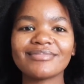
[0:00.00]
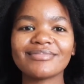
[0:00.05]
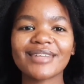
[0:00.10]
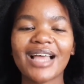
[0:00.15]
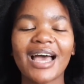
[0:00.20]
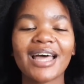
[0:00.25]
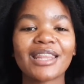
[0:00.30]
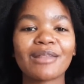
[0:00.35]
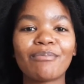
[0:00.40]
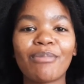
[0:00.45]

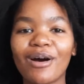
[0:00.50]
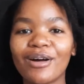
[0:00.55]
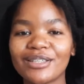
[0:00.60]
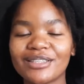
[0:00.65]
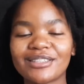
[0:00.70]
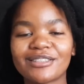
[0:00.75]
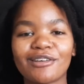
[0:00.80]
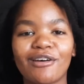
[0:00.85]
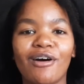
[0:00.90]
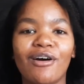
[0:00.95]
other
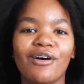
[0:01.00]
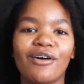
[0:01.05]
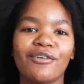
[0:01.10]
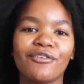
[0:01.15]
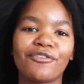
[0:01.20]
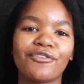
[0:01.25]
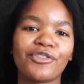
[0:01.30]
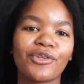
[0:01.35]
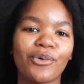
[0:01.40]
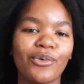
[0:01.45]
parts of
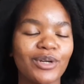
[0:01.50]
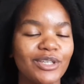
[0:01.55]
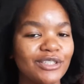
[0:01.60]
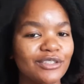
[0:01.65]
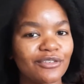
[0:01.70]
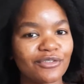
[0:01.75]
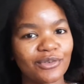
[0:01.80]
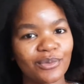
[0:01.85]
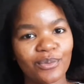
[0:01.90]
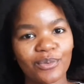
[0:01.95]
the rest
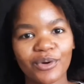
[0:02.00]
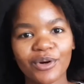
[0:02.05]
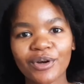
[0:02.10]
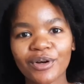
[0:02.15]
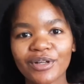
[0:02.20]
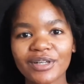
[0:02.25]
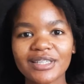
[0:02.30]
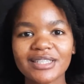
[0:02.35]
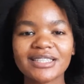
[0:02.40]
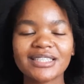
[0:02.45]
of the
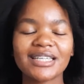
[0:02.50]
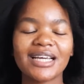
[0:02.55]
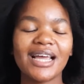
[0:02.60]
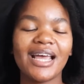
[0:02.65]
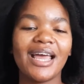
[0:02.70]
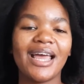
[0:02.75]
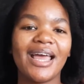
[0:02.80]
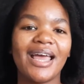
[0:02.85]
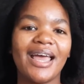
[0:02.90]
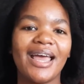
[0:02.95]
world,
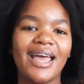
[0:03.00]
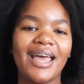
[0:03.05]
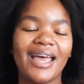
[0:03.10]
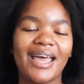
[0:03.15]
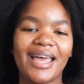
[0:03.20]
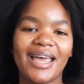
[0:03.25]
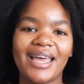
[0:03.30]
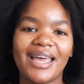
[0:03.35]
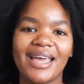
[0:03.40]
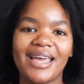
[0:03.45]

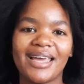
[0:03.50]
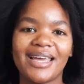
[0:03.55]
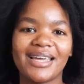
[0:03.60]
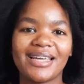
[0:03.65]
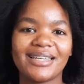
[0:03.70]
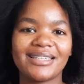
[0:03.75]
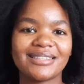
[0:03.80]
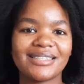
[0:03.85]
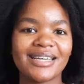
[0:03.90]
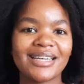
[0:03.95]

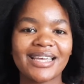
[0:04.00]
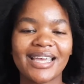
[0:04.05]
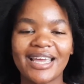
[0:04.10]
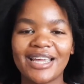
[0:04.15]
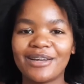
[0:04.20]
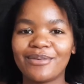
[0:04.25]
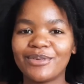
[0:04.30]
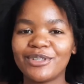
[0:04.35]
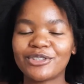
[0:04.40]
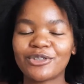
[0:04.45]
and
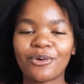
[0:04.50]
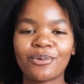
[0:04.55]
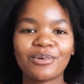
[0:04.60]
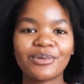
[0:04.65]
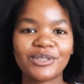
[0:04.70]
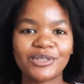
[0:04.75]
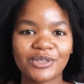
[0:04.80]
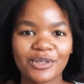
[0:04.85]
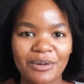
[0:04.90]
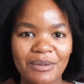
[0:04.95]
again, which
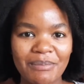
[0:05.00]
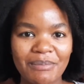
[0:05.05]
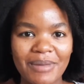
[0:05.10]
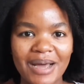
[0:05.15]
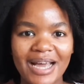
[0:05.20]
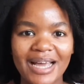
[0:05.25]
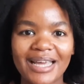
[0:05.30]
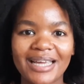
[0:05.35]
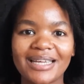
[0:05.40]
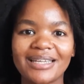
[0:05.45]
opens your
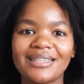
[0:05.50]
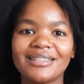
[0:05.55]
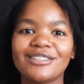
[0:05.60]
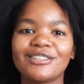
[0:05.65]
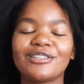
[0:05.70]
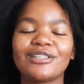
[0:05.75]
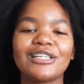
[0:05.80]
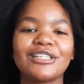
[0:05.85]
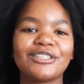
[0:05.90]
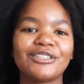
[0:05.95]
mind
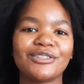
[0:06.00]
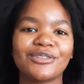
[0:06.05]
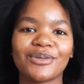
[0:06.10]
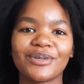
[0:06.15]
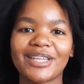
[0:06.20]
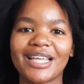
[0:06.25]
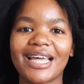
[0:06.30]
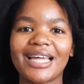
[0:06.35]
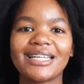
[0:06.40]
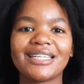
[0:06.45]
to let you know
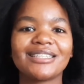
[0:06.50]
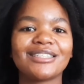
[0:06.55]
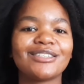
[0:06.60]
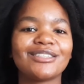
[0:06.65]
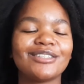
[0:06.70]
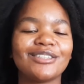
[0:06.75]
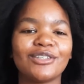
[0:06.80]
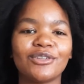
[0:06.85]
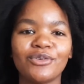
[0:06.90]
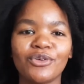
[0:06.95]
that
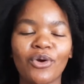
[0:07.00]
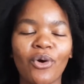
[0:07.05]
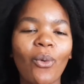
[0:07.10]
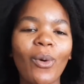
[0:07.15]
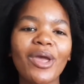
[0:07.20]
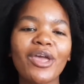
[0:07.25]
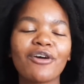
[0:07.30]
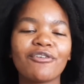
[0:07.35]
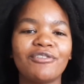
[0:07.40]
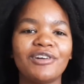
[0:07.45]
your way of